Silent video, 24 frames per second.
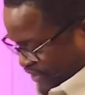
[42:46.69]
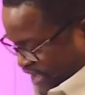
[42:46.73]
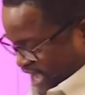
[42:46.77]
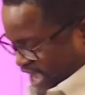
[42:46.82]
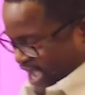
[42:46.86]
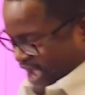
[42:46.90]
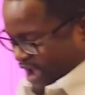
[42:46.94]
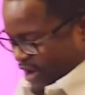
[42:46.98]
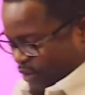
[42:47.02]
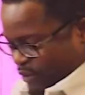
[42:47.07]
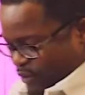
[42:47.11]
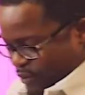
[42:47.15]

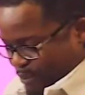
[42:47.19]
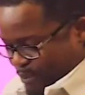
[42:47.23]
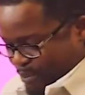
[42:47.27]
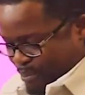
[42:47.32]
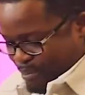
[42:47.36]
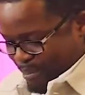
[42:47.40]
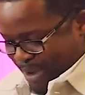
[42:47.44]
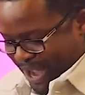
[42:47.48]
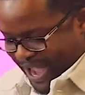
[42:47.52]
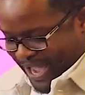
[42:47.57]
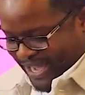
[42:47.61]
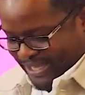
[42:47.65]
they
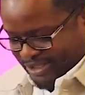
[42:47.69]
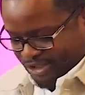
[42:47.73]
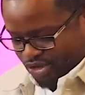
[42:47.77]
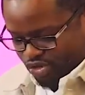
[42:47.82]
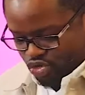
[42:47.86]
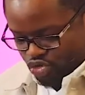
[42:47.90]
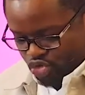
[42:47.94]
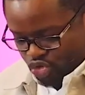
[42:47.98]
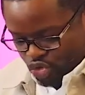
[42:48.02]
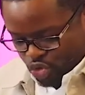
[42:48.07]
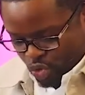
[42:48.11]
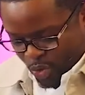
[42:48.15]

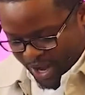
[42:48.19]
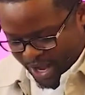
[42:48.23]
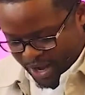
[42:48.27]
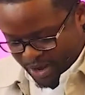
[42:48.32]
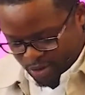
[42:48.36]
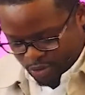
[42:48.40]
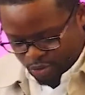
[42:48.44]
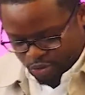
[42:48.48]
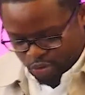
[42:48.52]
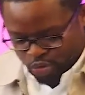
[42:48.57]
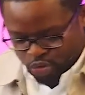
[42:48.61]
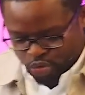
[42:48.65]
might
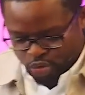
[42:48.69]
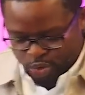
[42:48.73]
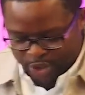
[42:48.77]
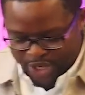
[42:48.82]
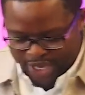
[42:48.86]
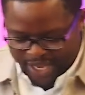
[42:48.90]
dwell